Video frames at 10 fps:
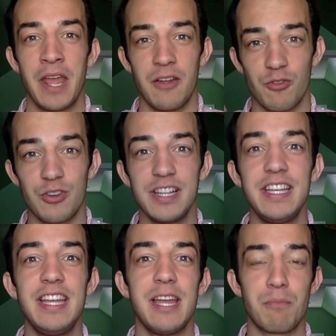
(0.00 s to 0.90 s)

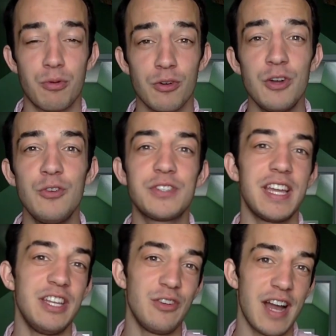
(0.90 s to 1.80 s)
really improves
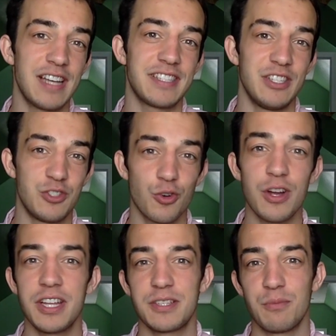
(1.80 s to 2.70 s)
and you guys enjoy
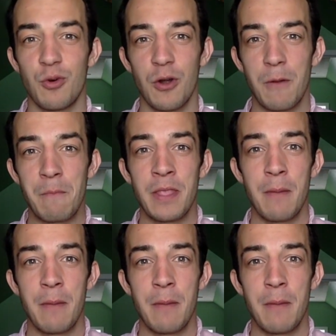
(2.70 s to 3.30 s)
it more.